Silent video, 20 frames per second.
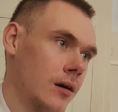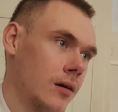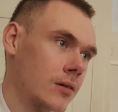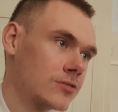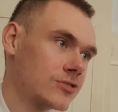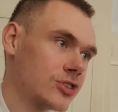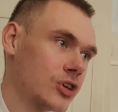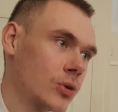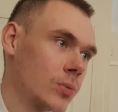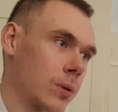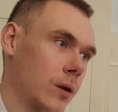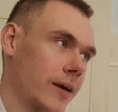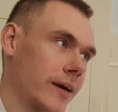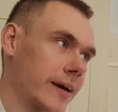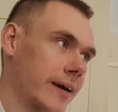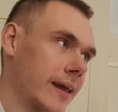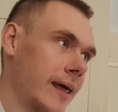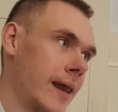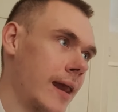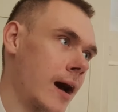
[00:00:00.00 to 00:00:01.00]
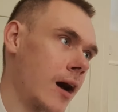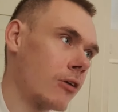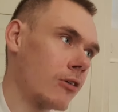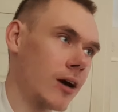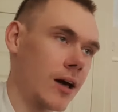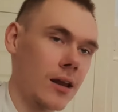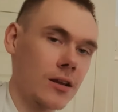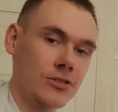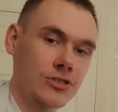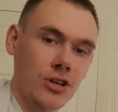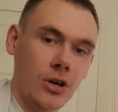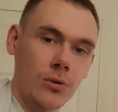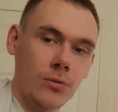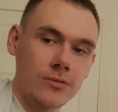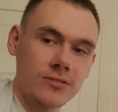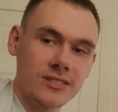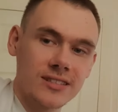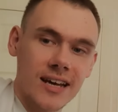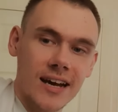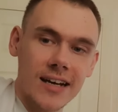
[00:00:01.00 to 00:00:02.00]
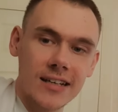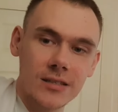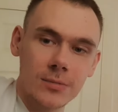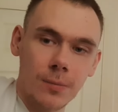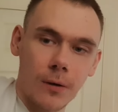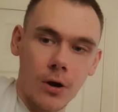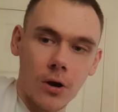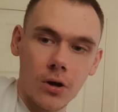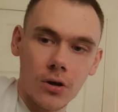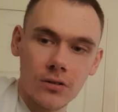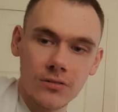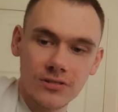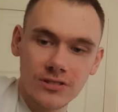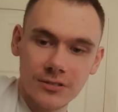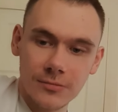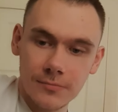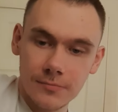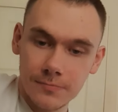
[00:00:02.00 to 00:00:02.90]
Super League and NRL are shown on Sky Sports.